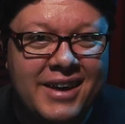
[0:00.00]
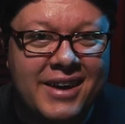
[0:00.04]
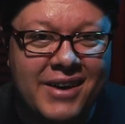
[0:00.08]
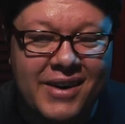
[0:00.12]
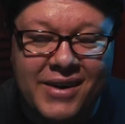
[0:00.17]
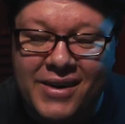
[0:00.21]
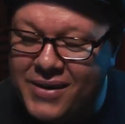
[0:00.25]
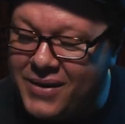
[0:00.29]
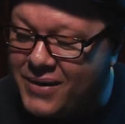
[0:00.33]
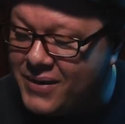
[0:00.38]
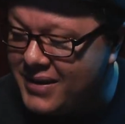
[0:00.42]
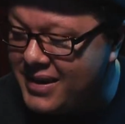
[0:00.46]

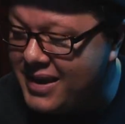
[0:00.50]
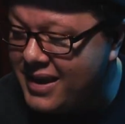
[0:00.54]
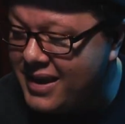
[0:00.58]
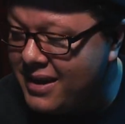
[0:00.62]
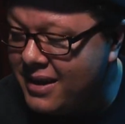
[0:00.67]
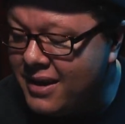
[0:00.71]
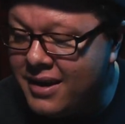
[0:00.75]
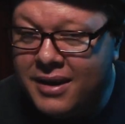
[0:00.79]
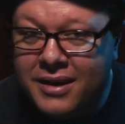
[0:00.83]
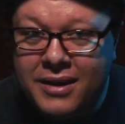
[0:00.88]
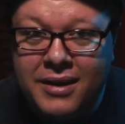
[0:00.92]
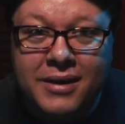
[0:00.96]
Oh yeah.
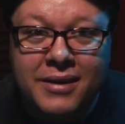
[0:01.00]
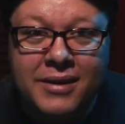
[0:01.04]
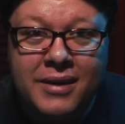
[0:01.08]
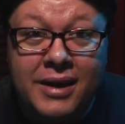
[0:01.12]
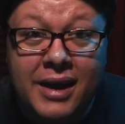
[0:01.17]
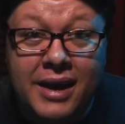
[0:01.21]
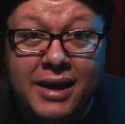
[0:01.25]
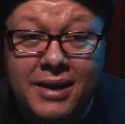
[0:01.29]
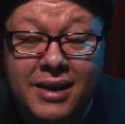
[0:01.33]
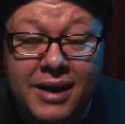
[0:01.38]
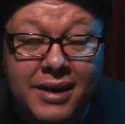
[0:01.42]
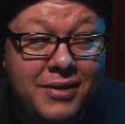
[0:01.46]

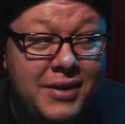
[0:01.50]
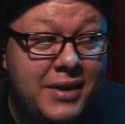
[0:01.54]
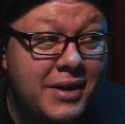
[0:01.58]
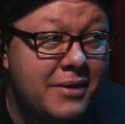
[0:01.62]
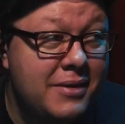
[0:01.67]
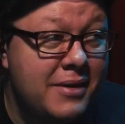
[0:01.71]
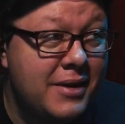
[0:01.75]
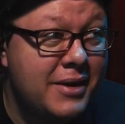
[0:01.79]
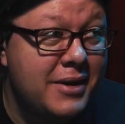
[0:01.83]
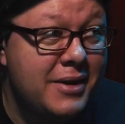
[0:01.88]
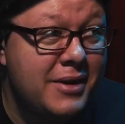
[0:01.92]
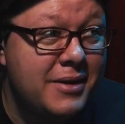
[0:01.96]
And I think
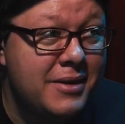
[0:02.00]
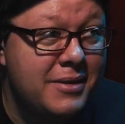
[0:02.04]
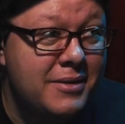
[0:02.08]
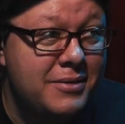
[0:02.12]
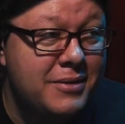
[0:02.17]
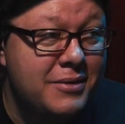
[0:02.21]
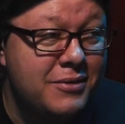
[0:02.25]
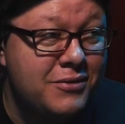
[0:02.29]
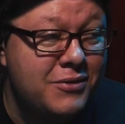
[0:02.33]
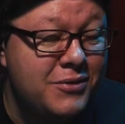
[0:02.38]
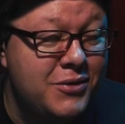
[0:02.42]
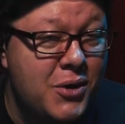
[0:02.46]

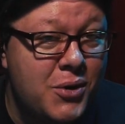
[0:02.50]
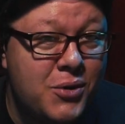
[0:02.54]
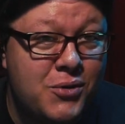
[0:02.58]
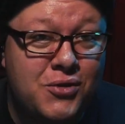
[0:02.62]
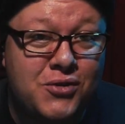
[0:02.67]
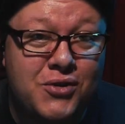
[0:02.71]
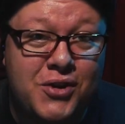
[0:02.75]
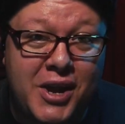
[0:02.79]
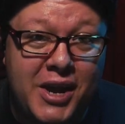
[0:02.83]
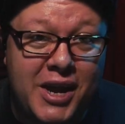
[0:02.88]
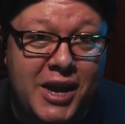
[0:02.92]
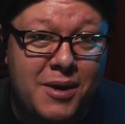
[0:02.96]
there's no
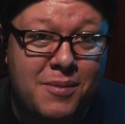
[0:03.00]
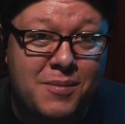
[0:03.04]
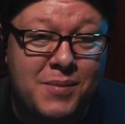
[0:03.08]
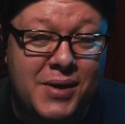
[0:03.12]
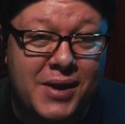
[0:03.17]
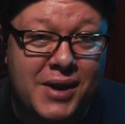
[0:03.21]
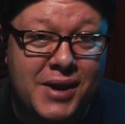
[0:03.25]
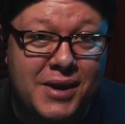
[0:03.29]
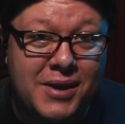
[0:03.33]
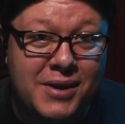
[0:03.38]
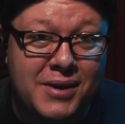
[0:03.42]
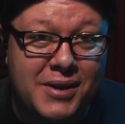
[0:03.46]
shame
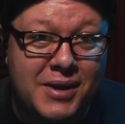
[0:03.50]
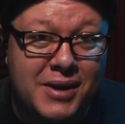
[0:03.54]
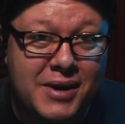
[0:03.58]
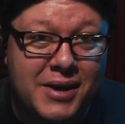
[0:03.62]
in